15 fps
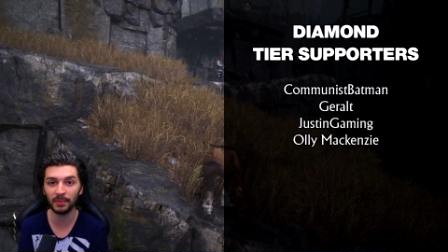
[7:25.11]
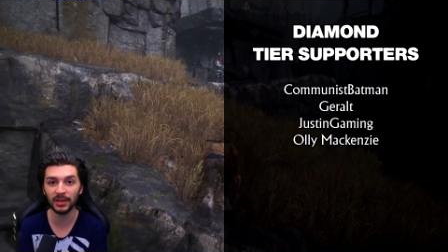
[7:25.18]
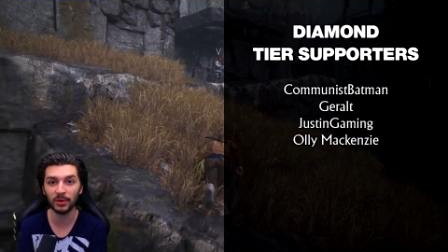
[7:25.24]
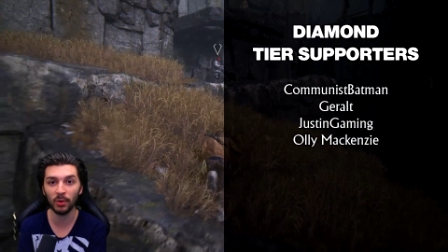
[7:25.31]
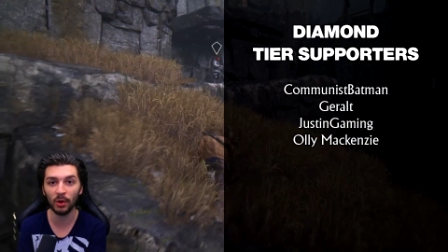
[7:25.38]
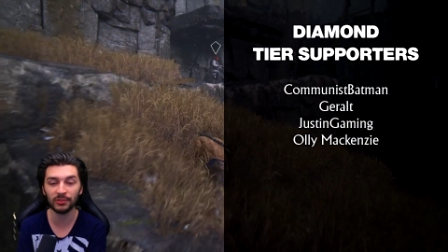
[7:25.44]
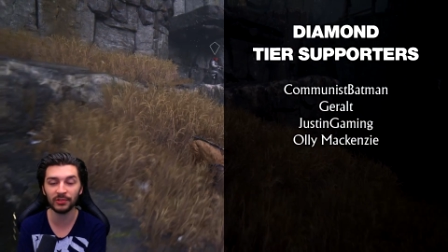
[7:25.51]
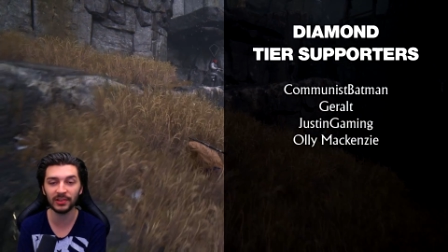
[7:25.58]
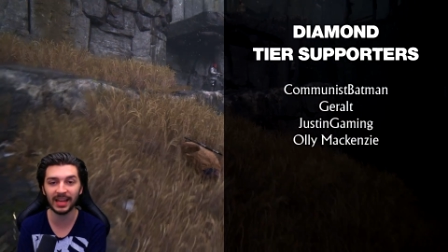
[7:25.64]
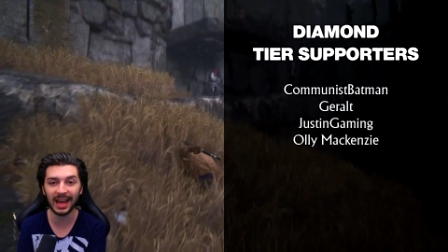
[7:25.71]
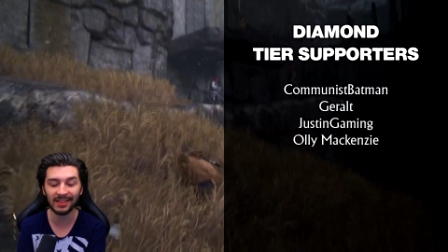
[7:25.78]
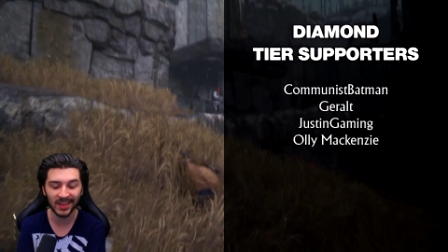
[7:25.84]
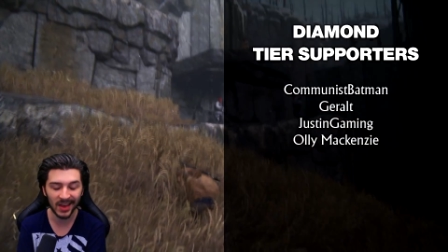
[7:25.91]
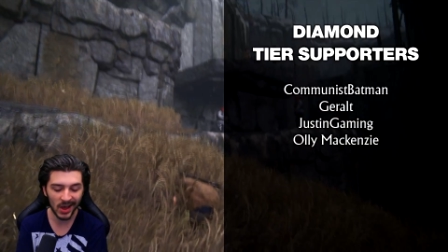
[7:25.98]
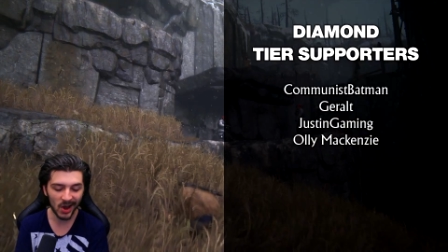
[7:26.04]
but you also
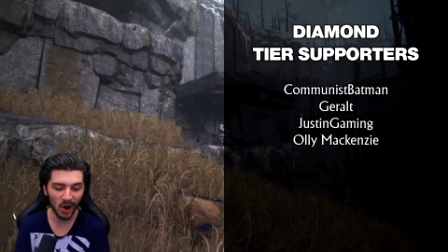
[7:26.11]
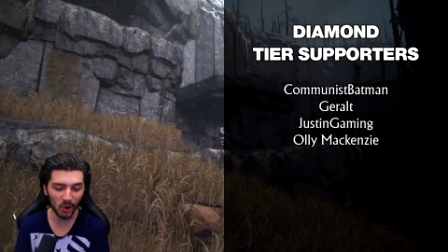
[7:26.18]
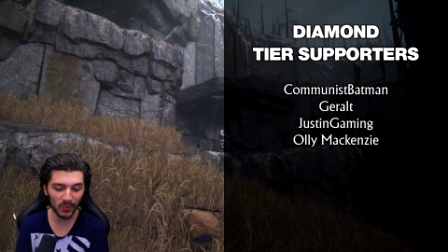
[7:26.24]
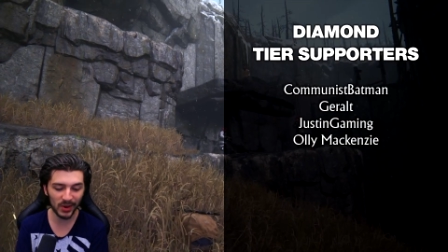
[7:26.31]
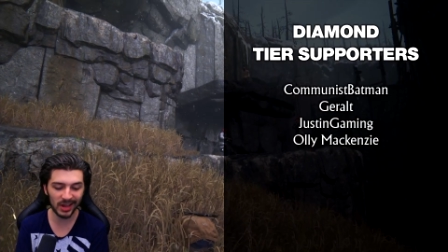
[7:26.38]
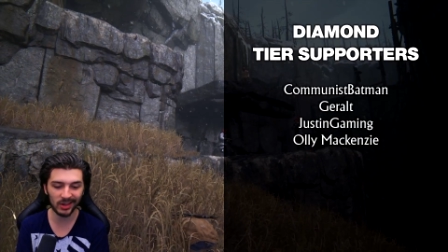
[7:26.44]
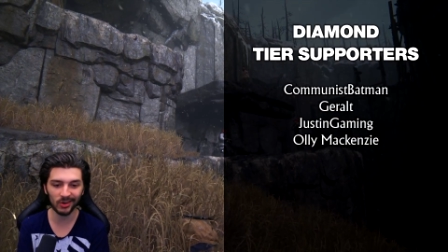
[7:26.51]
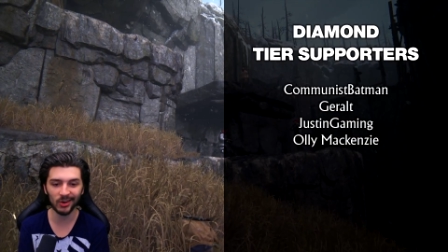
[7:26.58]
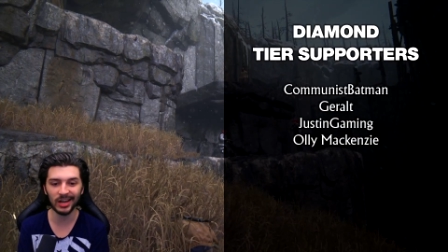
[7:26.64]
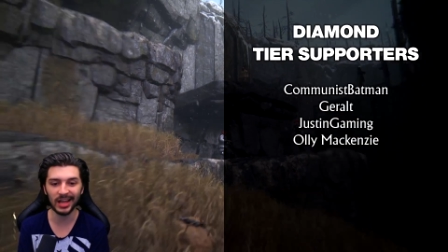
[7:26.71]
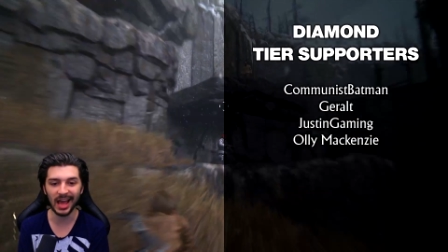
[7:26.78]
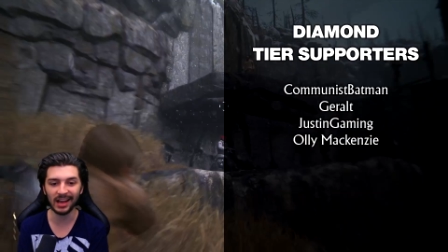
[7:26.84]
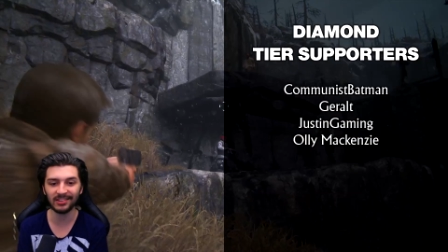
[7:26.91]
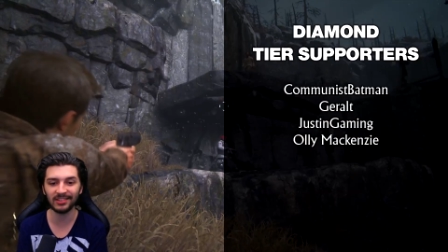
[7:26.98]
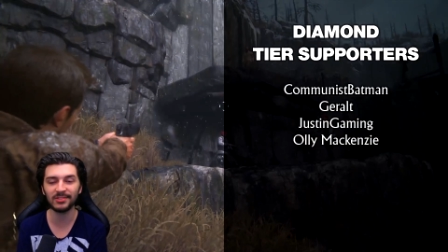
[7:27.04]
get a week
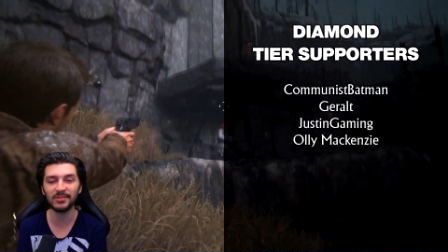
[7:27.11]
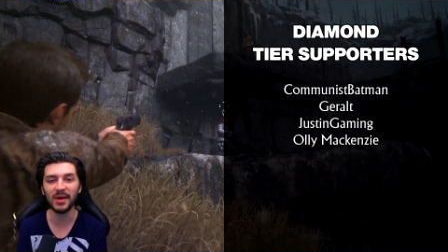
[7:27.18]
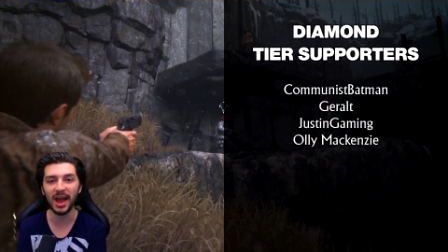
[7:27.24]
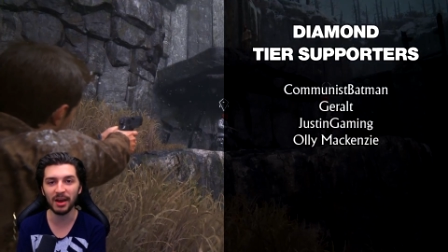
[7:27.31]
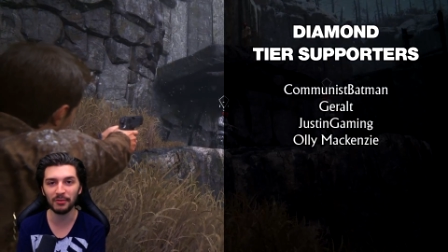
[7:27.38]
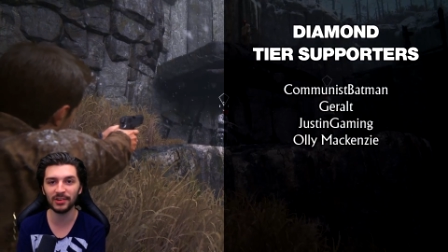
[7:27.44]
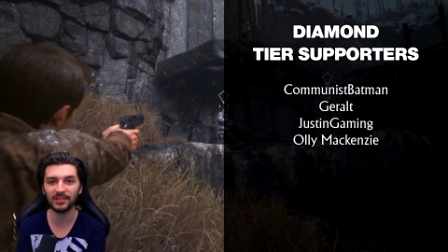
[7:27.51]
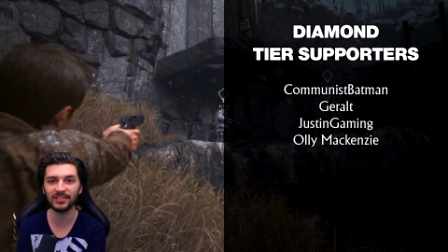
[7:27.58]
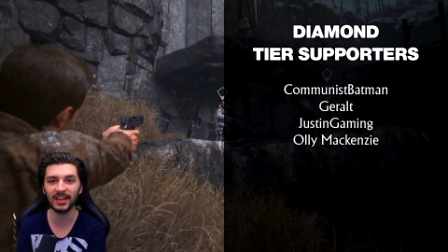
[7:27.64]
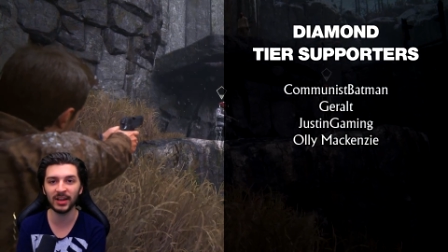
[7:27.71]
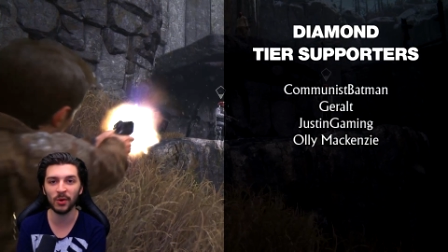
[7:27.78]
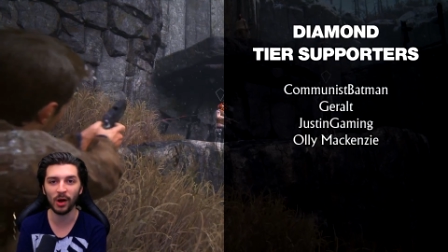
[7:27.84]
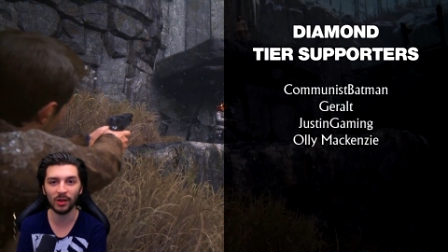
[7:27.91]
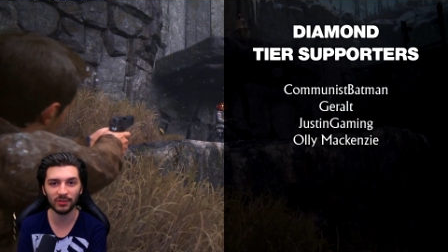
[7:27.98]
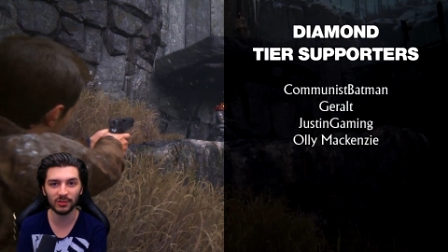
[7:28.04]
early access to every
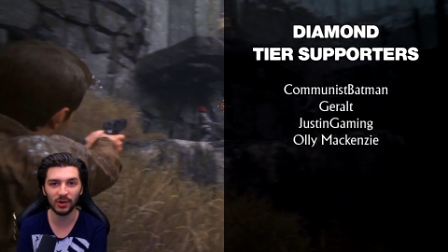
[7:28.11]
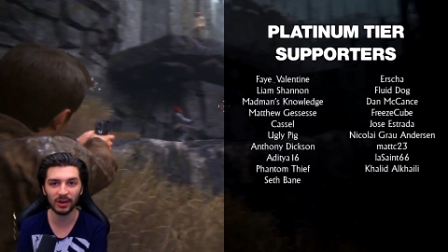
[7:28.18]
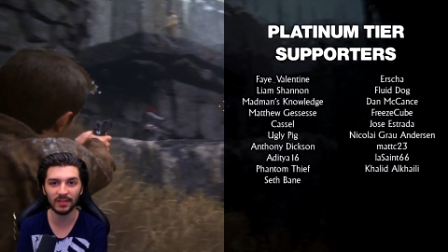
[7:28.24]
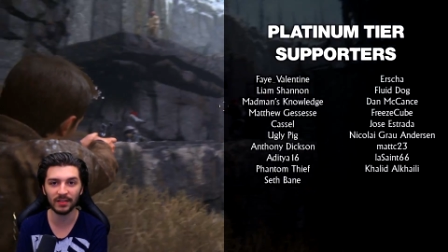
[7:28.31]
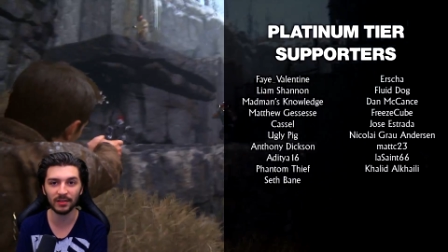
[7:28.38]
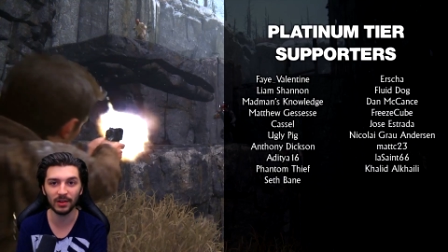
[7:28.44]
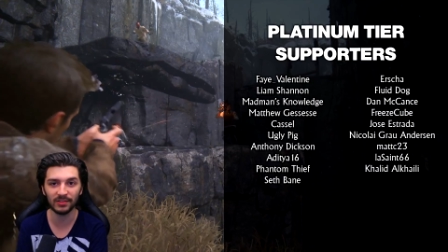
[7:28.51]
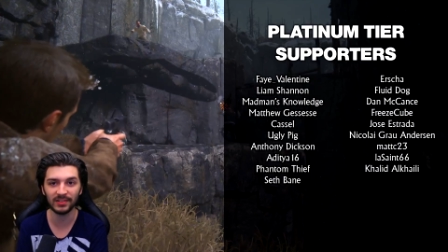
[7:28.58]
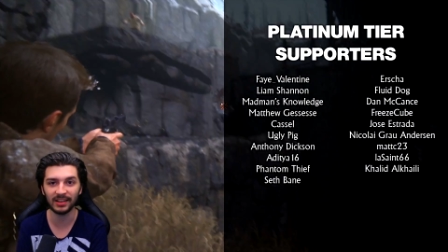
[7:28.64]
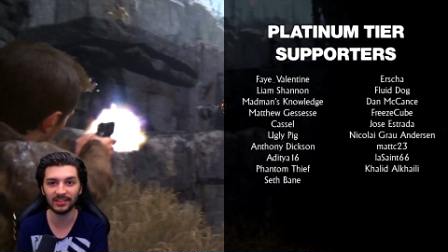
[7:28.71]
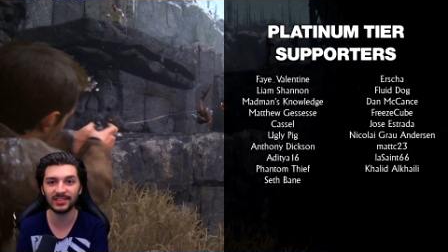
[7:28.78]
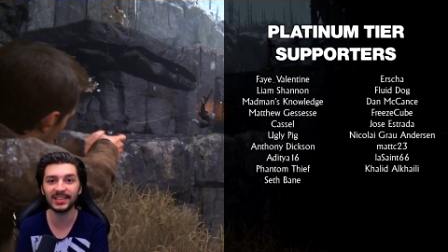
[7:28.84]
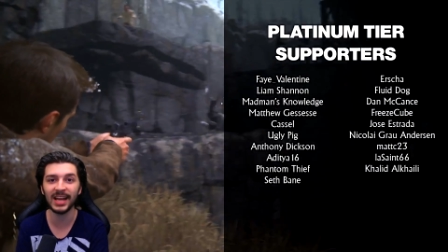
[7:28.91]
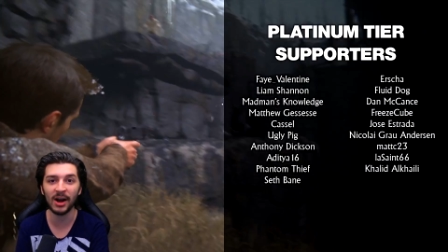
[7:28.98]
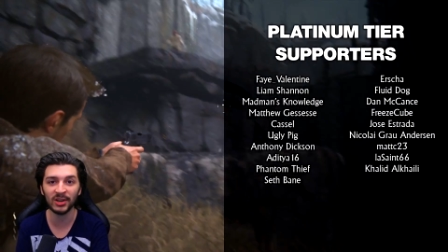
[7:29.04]
single Uncharted The Lost
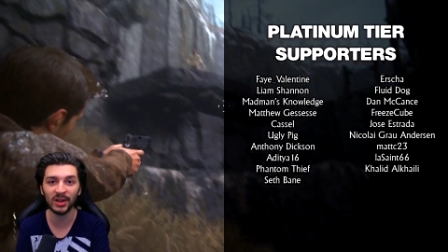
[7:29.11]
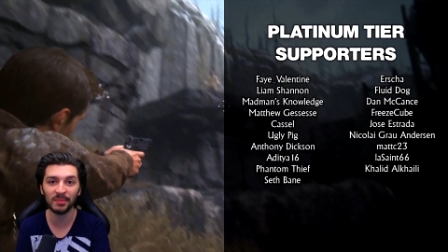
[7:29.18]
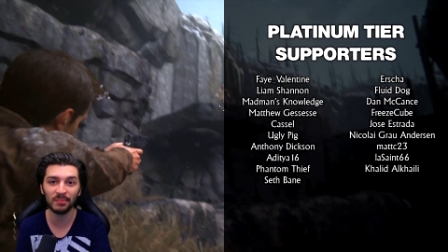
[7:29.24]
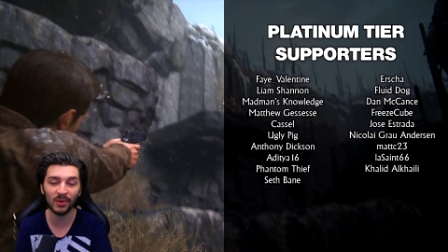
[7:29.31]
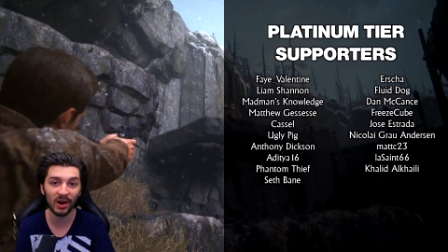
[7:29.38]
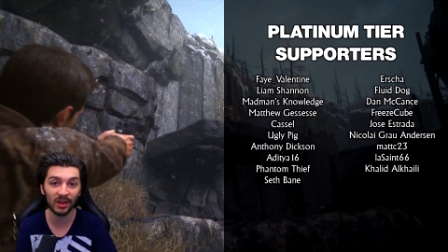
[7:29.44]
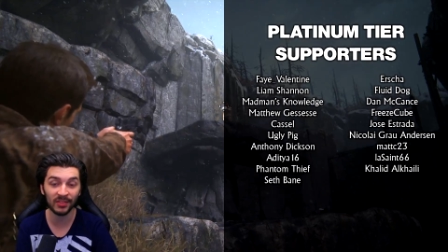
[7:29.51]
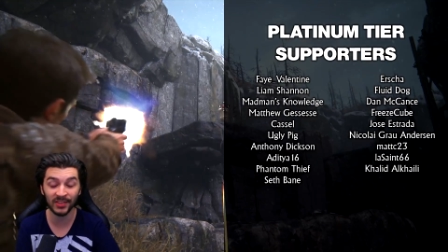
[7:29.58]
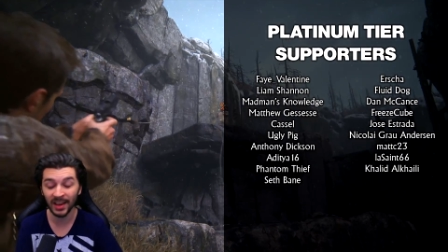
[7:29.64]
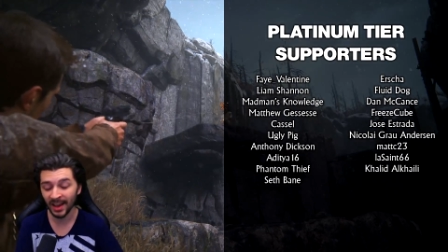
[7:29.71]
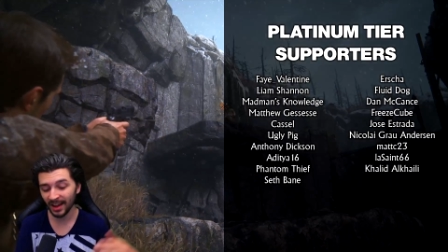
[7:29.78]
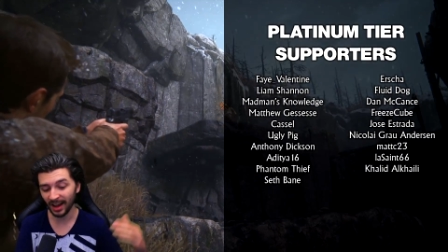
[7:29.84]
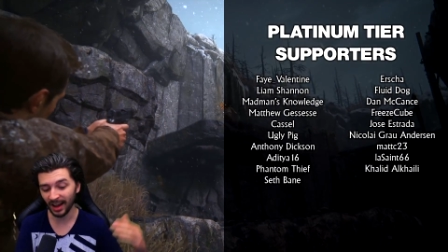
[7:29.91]
Legacy countdown part,